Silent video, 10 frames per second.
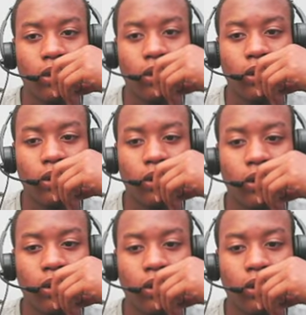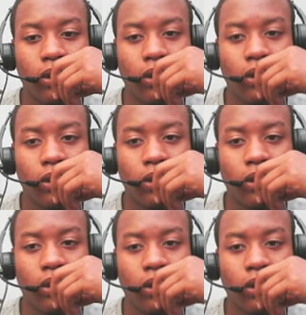
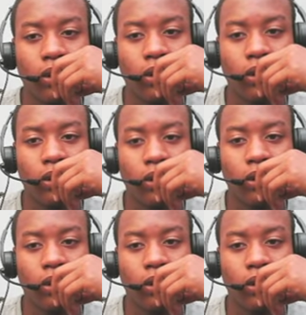(not speaking)